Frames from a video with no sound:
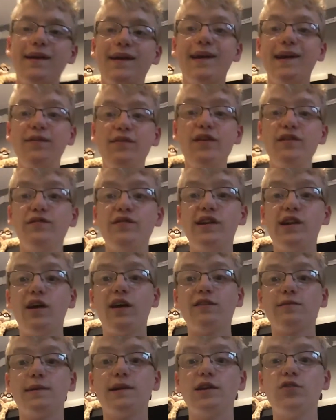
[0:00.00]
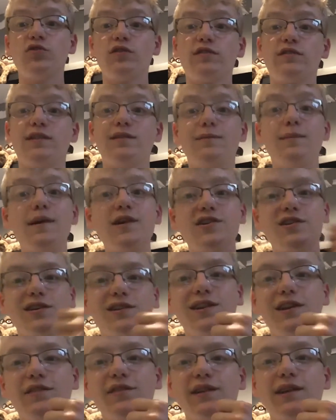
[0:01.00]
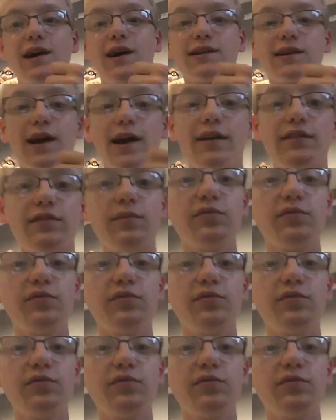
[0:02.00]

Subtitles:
If this video has been interesting, make sure you leave a like, guys.